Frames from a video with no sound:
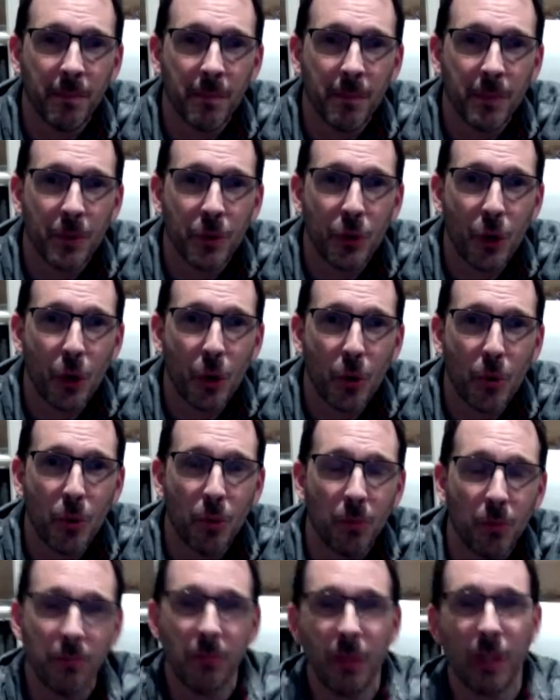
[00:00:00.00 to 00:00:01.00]

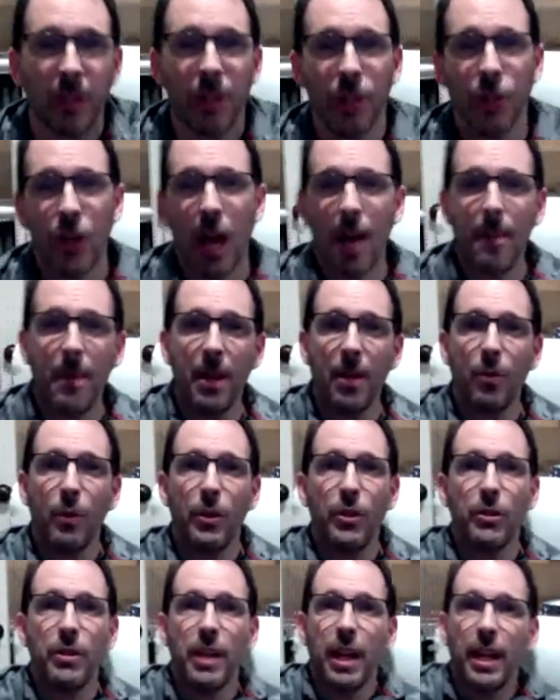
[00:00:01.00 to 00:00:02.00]
So chime in
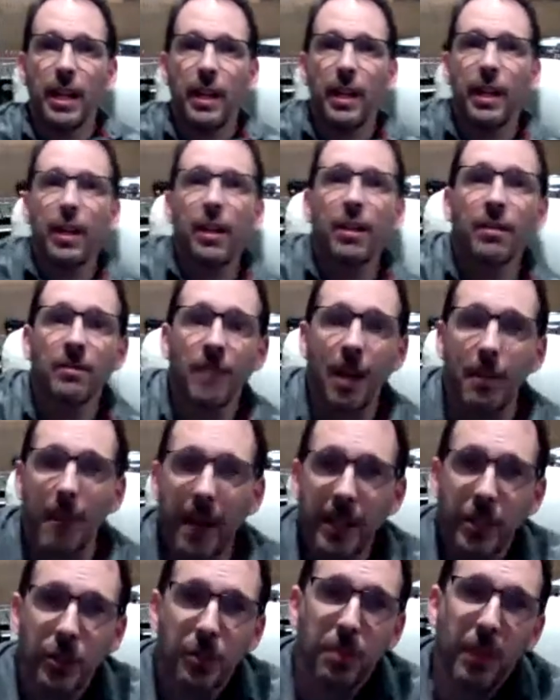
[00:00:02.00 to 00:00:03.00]
when you get here. I
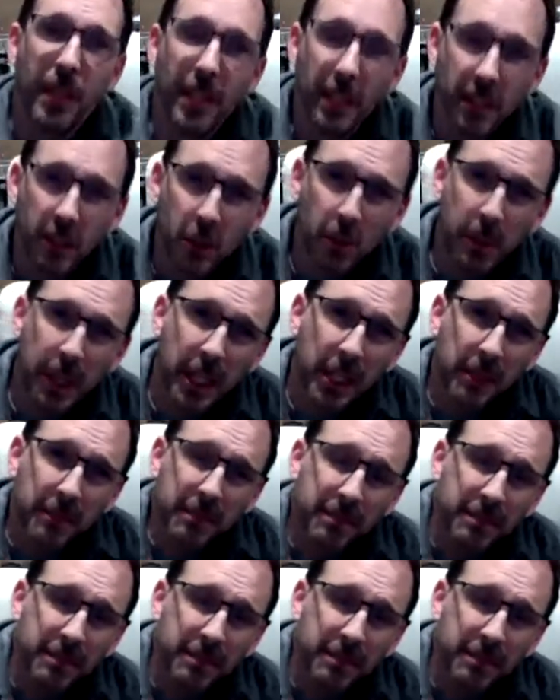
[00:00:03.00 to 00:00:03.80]
might just play a little bit.